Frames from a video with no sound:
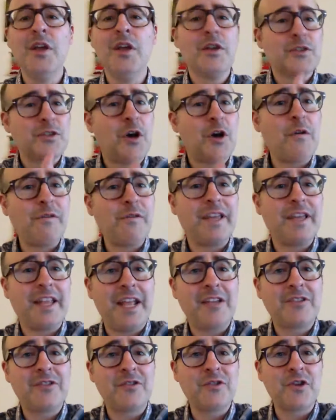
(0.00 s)
So hopefully that
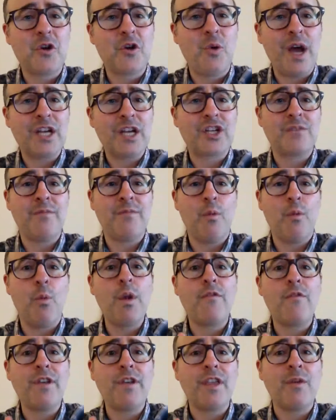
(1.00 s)
answers your question. But what
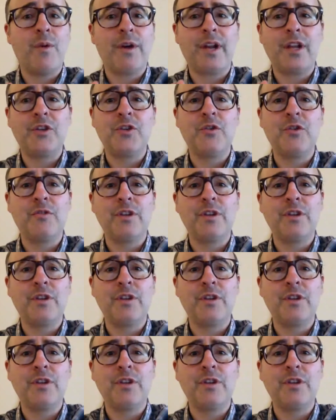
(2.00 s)
we really want to do,